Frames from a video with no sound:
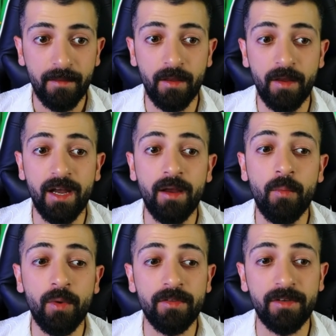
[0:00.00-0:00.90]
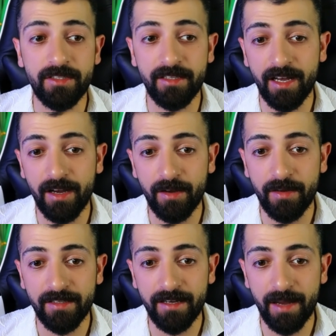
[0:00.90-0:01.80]
Okay, what if this scenario
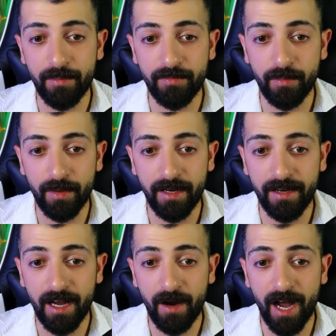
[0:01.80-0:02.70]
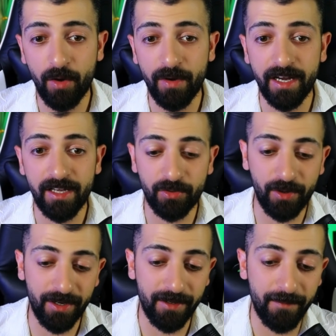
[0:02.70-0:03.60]
doesn't happen for me? Now, how can I
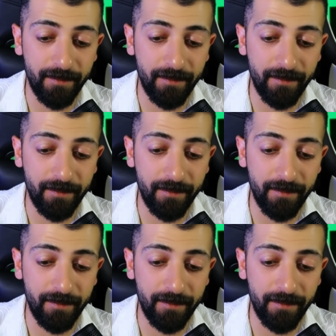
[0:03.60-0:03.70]
trade?